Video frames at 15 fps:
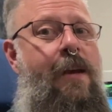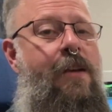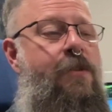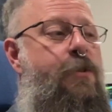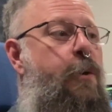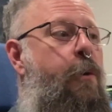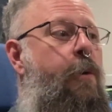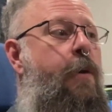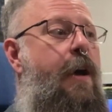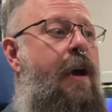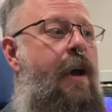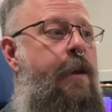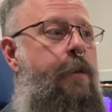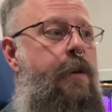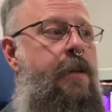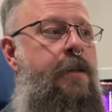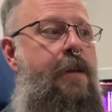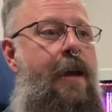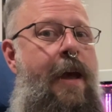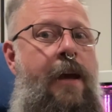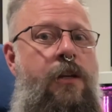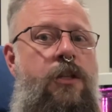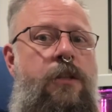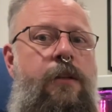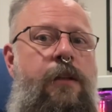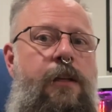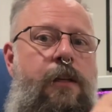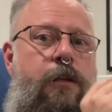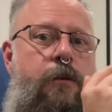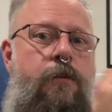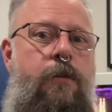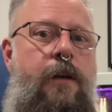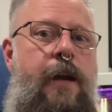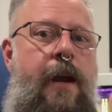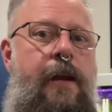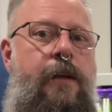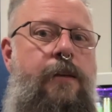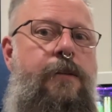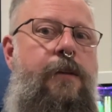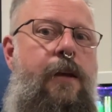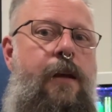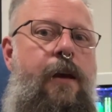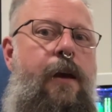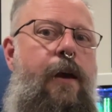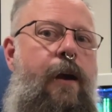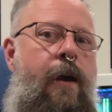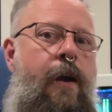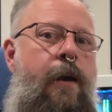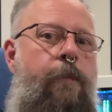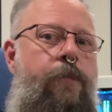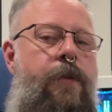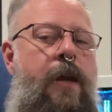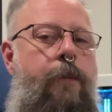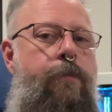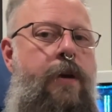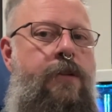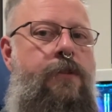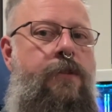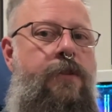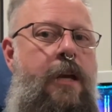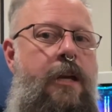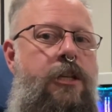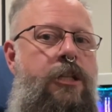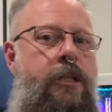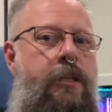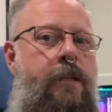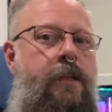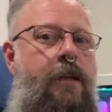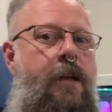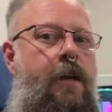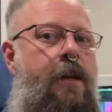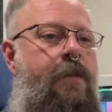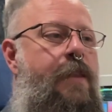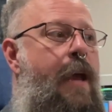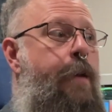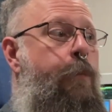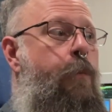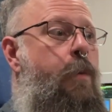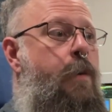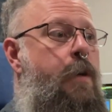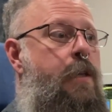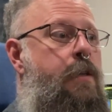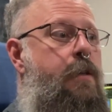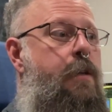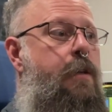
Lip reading: So I would actually create a presentation that would,